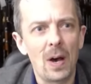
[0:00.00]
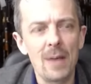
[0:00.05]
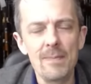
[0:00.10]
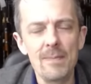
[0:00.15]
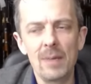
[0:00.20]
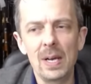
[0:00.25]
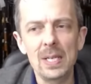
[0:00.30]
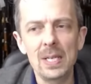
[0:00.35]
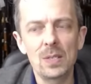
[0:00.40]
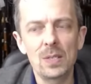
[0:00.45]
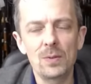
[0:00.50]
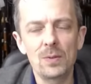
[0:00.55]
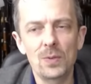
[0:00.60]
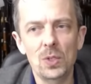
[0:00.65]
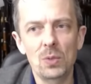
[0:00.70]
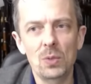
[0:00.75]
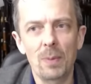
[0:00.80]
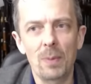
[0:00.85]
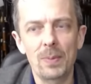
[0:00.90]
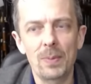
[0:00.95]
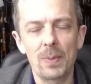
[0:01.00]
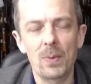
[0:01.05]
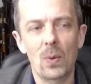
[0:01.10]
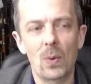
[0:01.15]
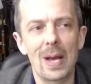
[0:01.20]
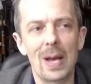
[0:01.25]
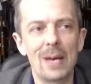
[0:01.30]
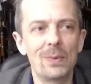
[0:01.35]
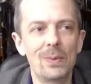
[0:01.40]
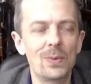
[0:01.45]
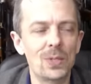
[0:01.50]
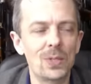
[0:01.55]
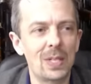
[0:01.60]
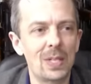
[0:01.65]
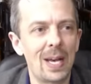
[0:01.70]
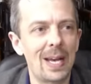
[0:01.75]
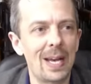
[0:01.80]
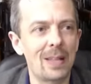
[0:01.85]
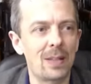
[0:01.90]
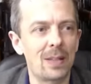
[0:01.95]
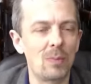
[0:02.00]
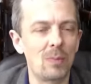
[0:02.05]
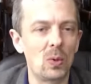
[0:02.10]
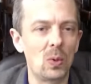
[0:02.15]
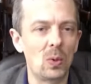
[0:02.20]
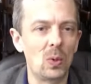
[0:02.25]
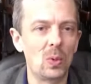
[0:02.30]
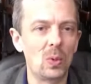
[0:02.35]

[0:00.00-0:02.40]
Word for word: might have swapped them around and had the more